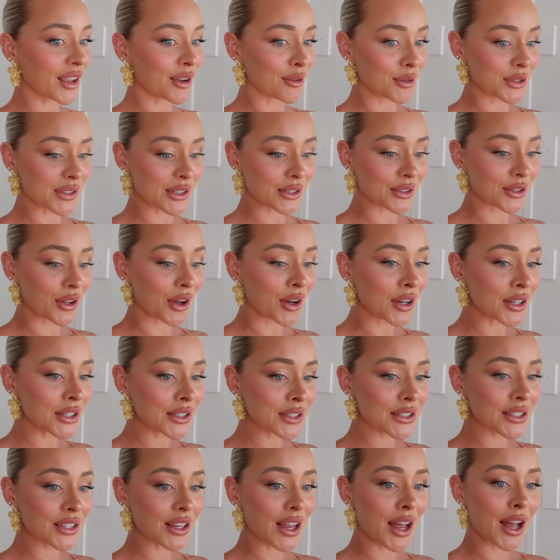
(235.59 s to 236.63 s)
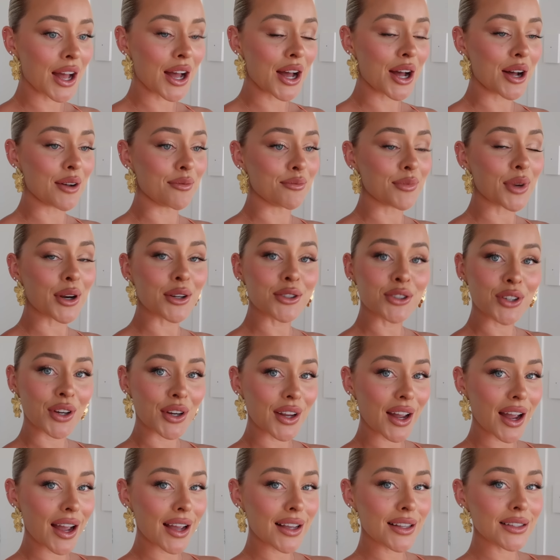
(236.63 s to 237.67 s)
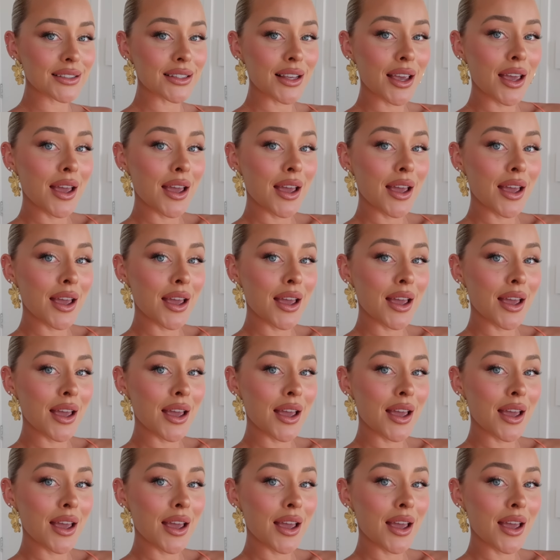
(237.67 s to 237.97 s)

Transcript: It was a lot. But I'll show you guys